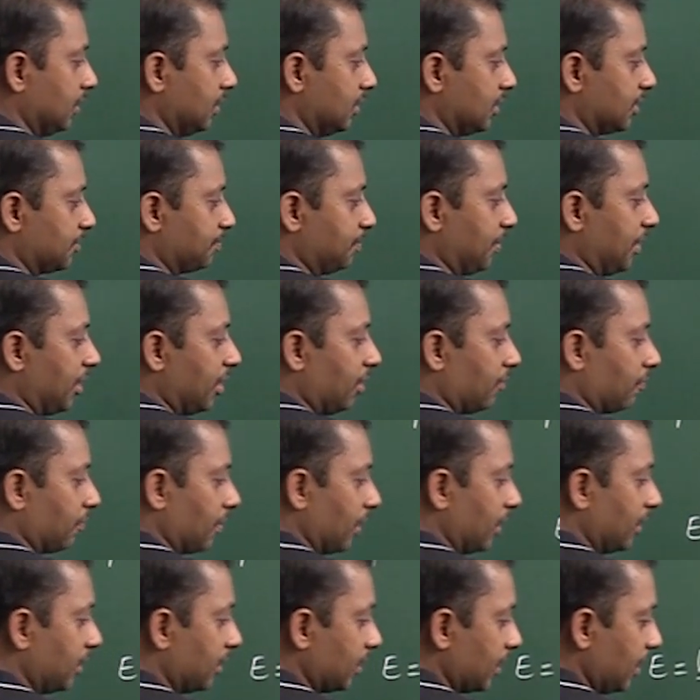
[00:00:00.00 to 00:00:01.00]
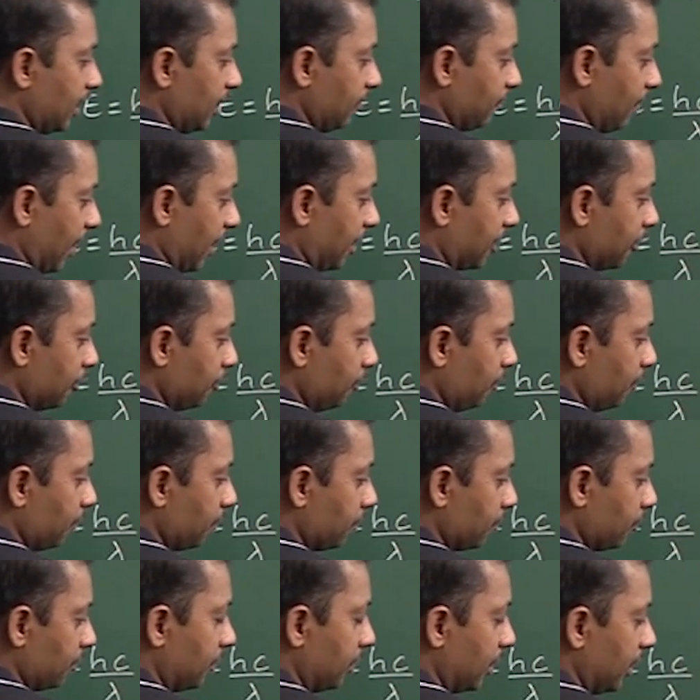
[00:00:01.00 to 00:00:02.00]
Speed of light in
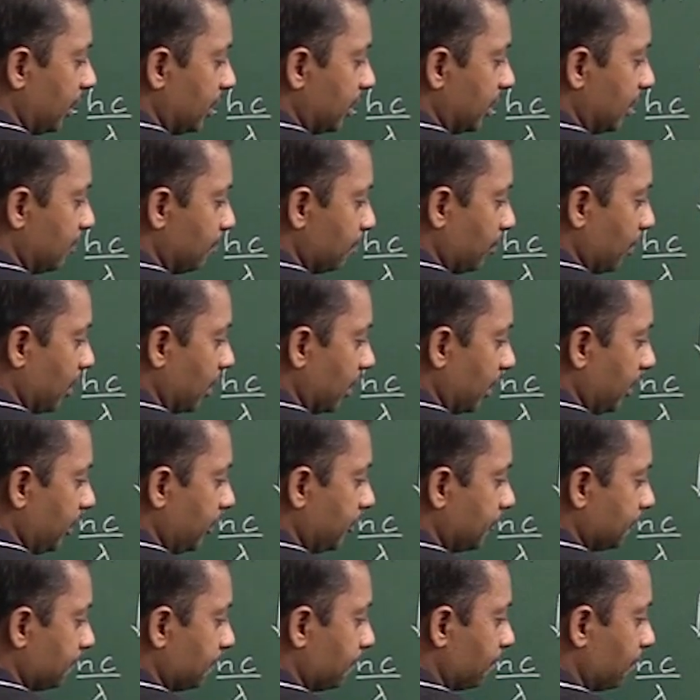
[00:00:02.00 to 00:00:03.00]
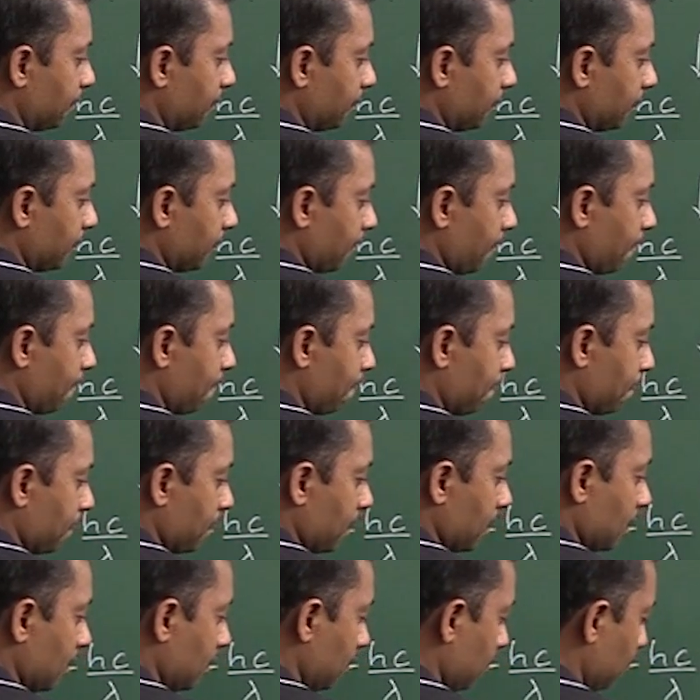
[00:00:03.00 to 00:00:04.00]
vacuum 3 10 power 8
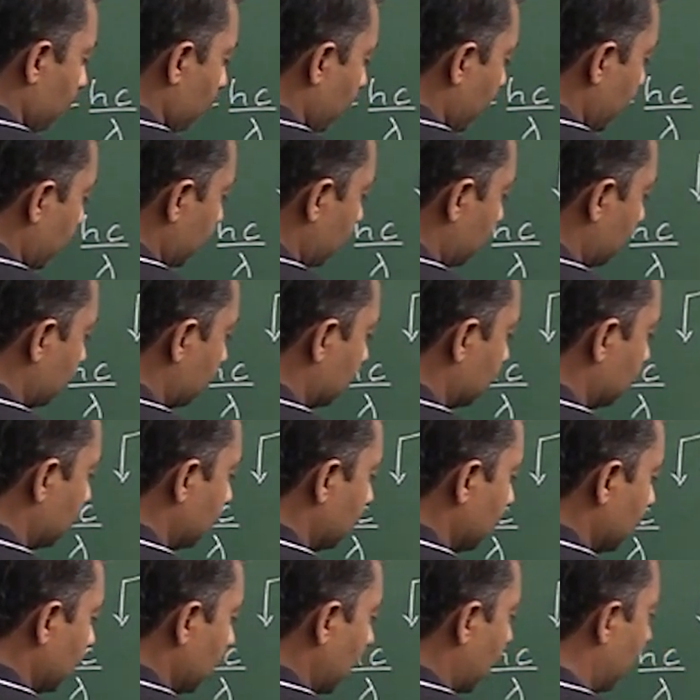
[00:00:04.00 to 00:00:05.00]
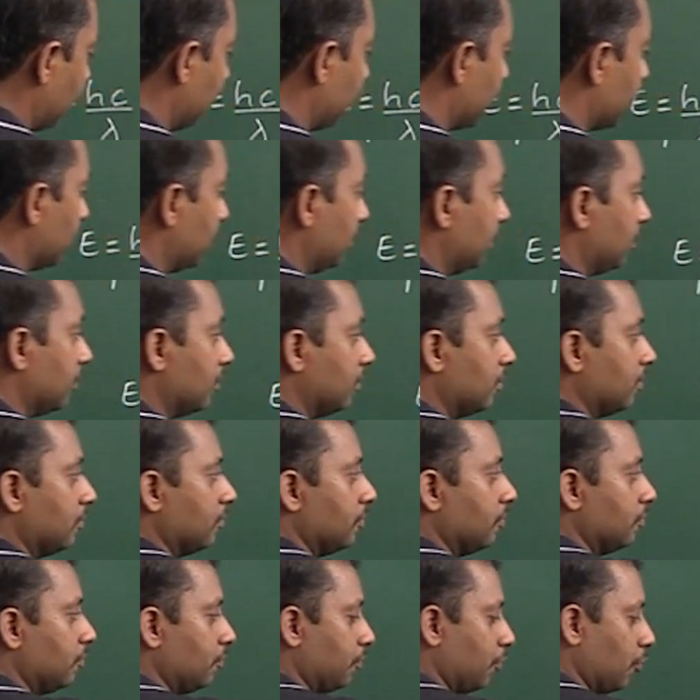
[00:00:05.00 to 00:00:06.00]
by lambda
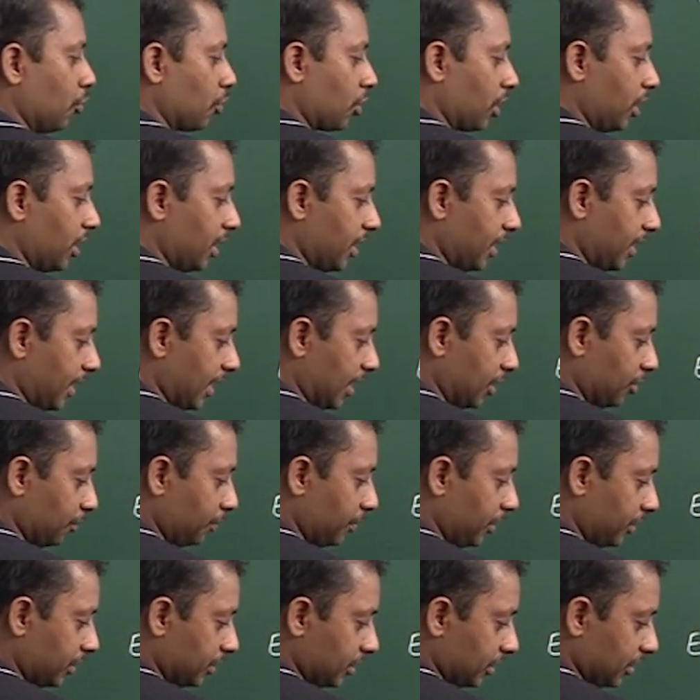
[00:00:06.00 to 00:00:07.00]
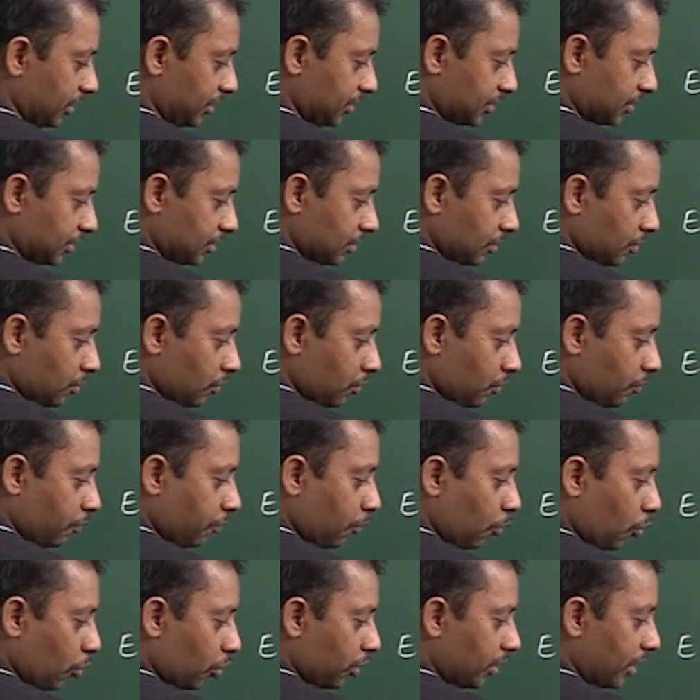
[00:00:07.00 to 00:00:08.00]
400 nanometer is
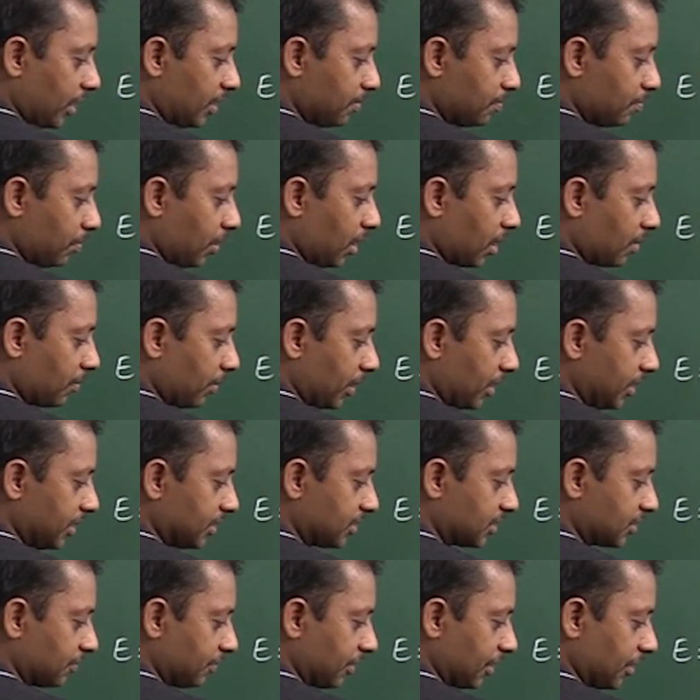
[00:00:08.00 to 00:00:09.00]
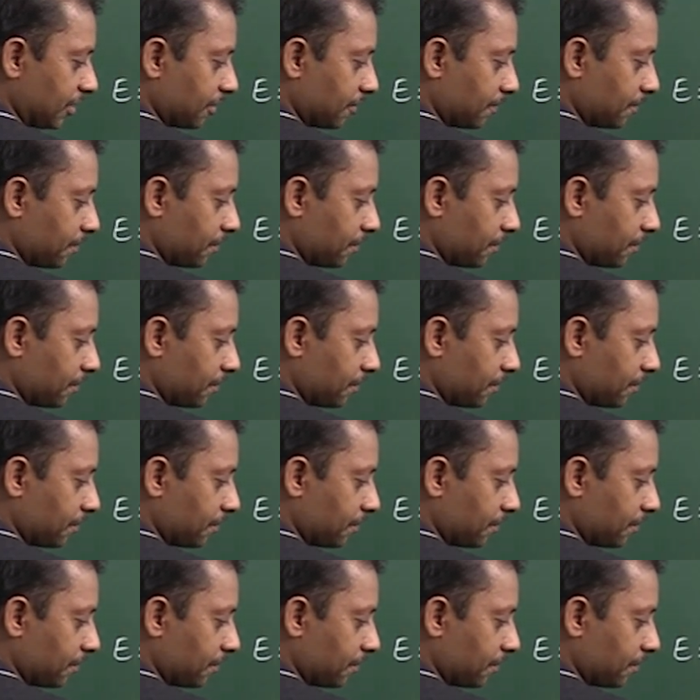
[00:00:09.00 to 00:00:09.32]
4 10 power minus 7.